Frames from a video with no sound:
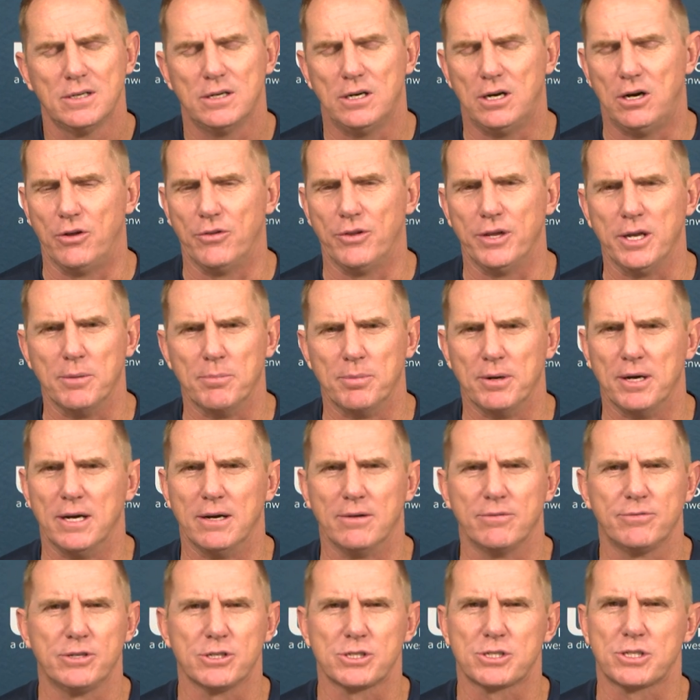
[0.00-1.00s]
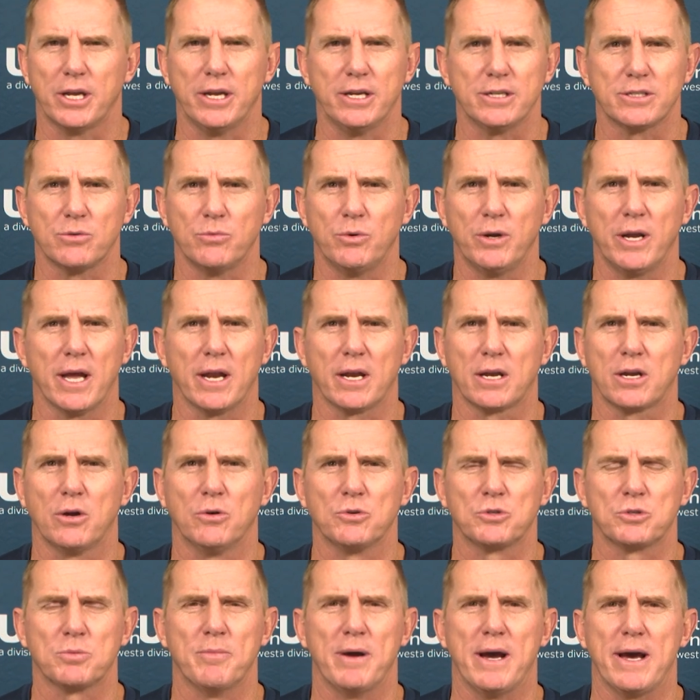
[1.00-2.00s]
All the above, just things that we got to
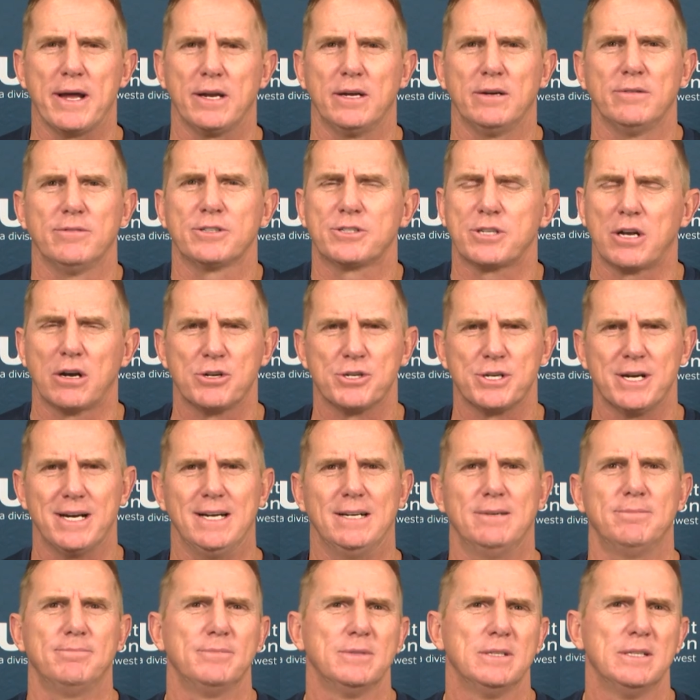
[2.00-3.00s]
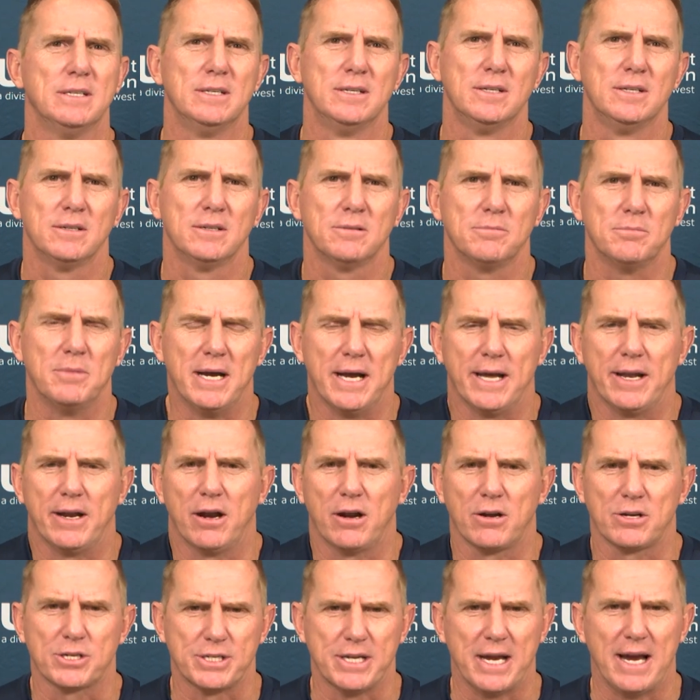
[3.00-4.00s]
coach them out of. It's our job, mine
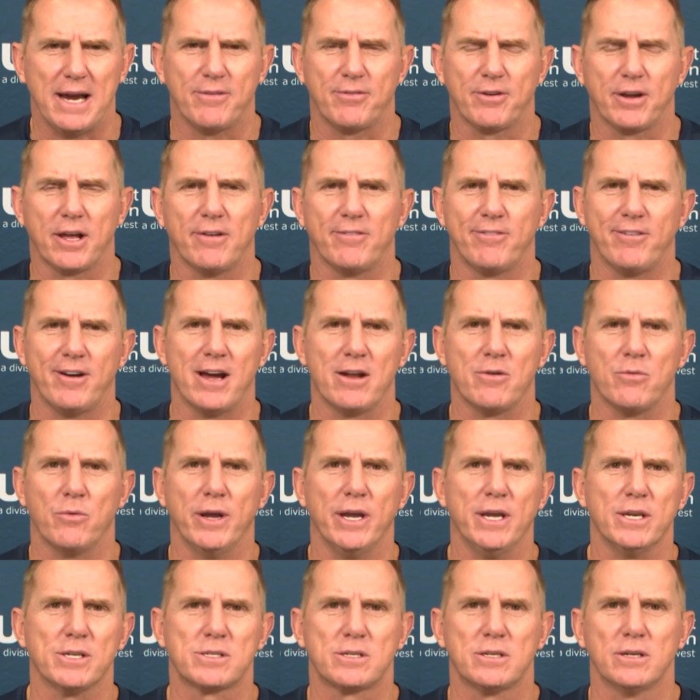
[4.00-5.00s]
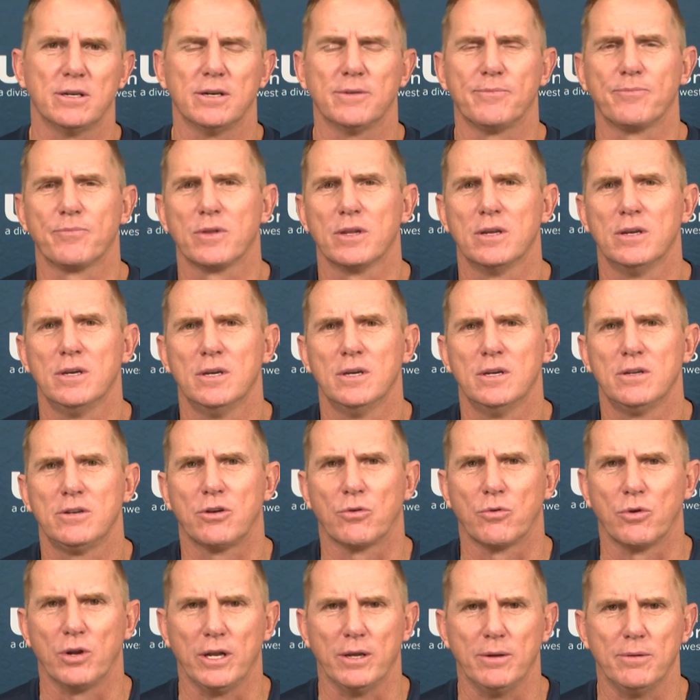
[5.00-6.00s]
and our staff. We got to find ways to
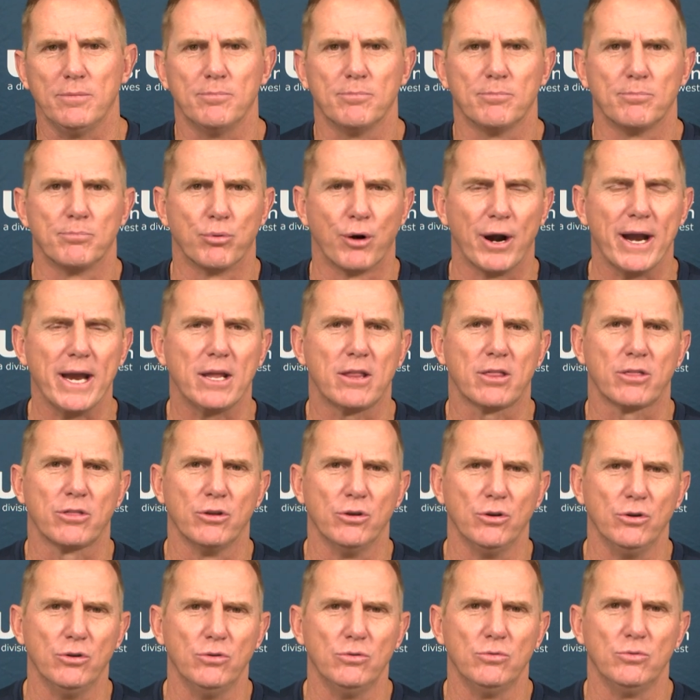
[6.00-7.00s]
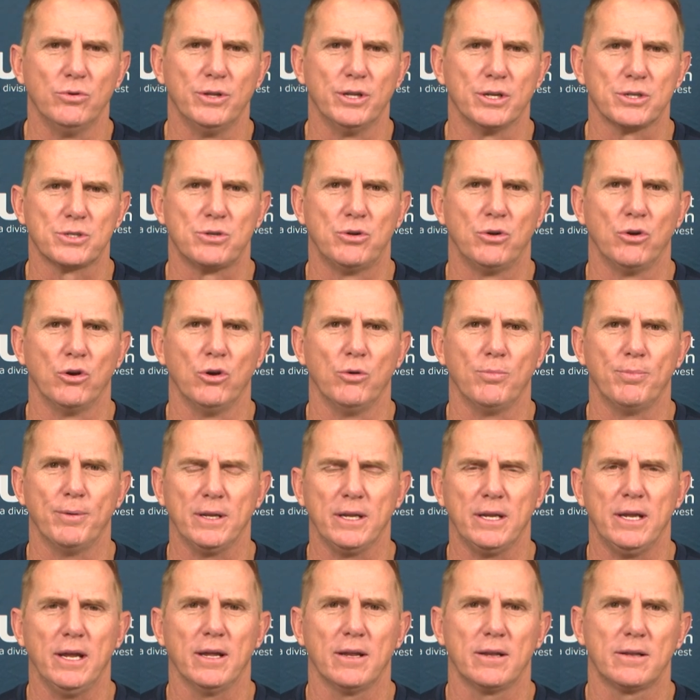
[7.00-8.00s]
really break through with this group
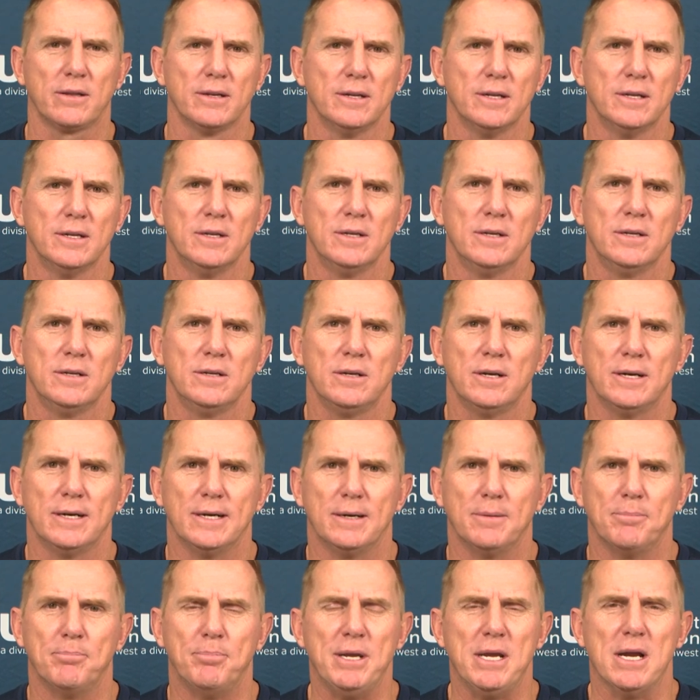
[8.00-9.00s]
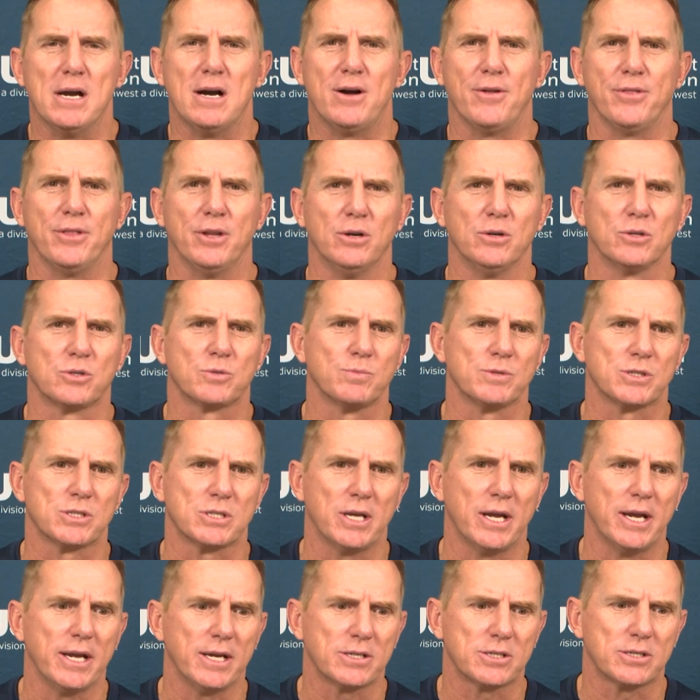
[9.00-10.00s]
and get beyond those
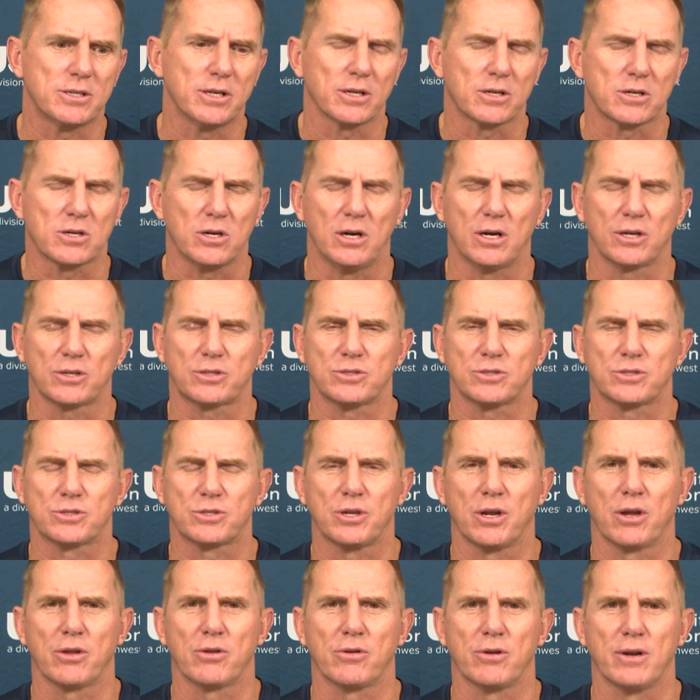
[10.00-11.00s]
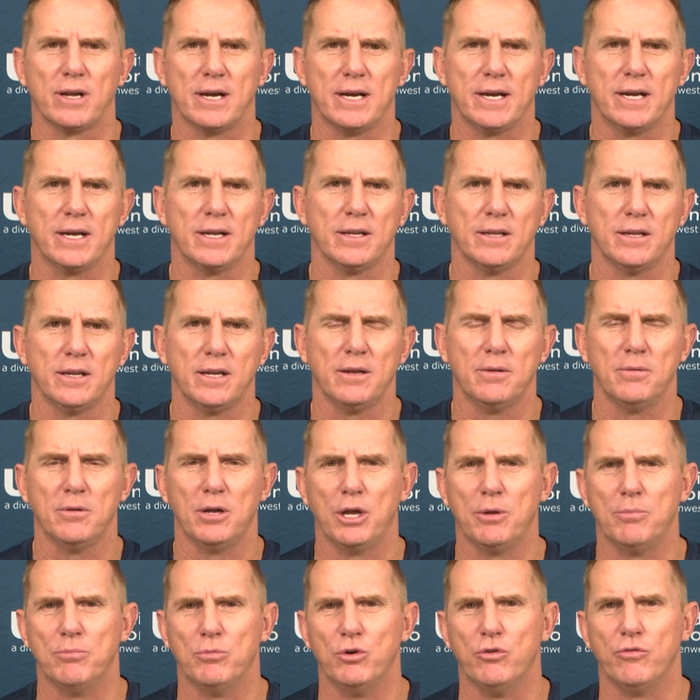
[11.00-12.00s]
mistakes that cost the other night
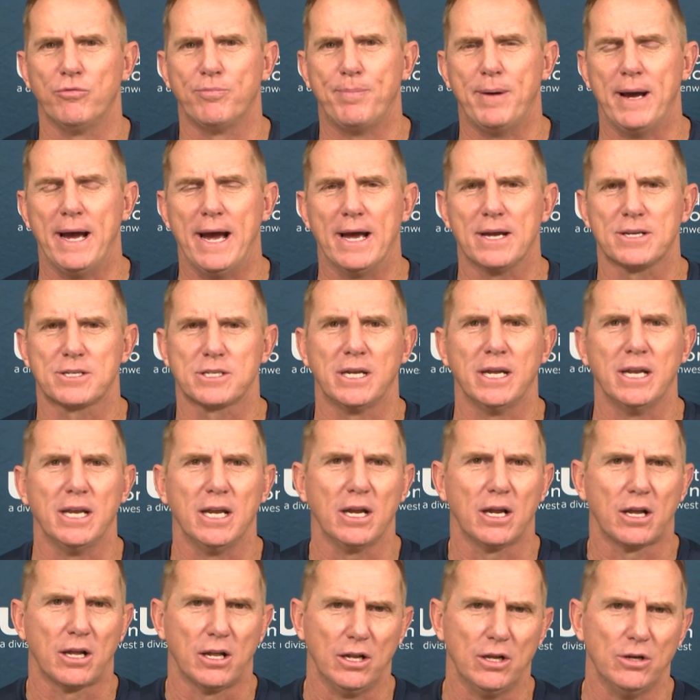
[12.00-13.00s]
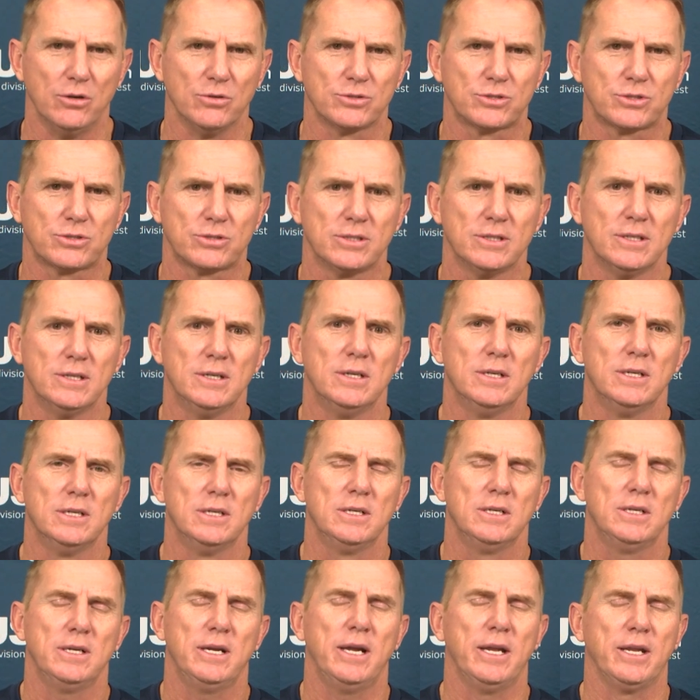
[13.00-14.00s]
and move past getting close
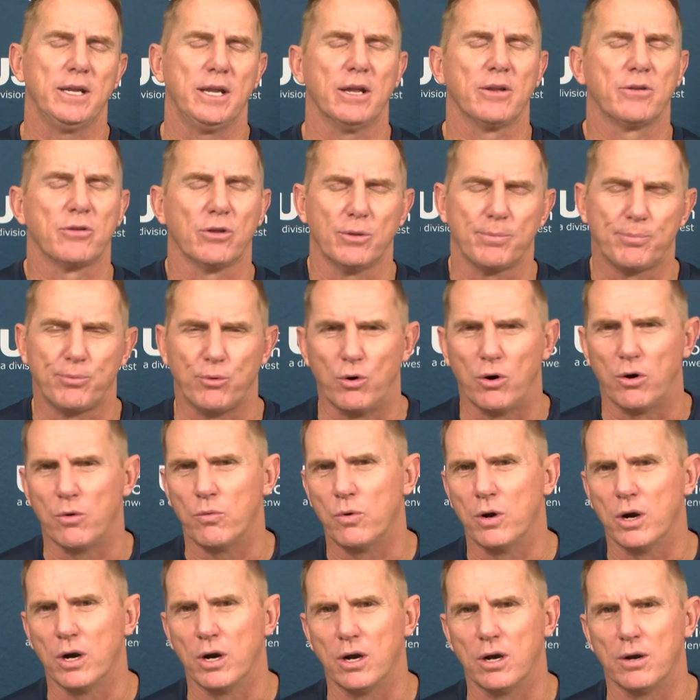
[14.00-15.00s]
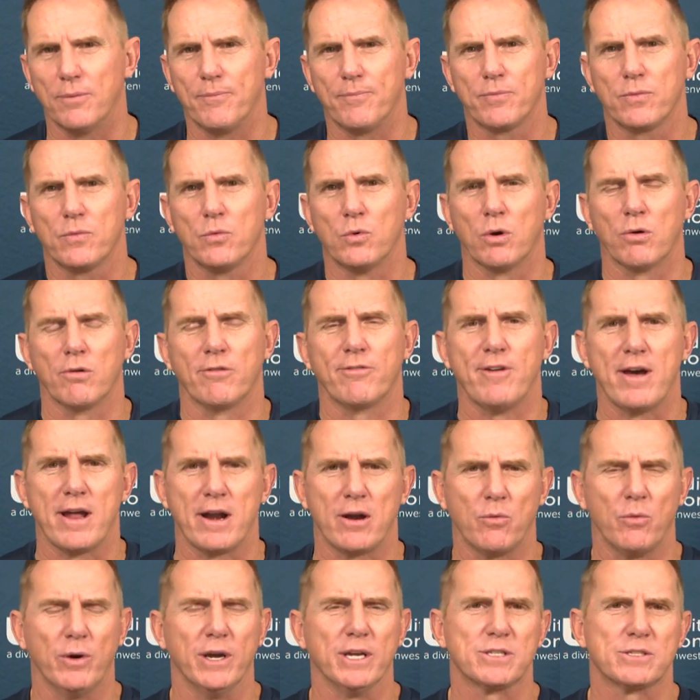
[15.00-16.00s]
and get to the point where we're
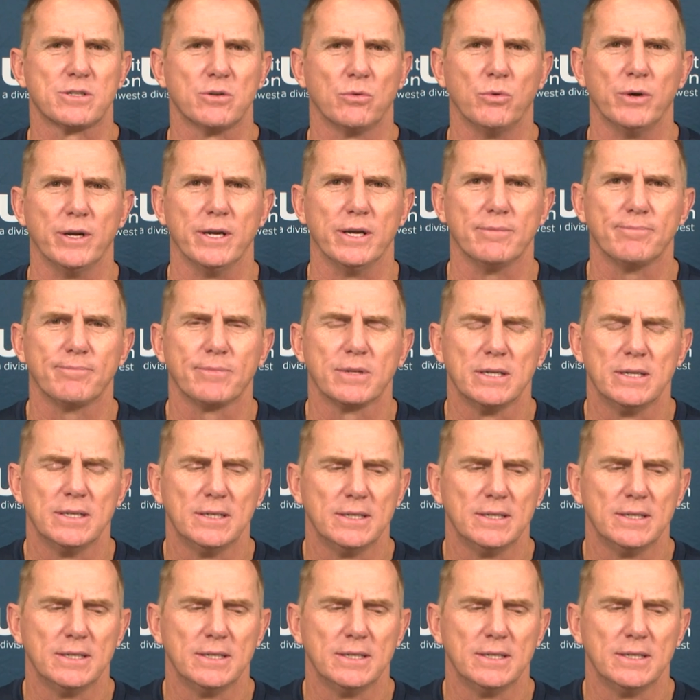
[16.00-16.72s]
finding ways to win.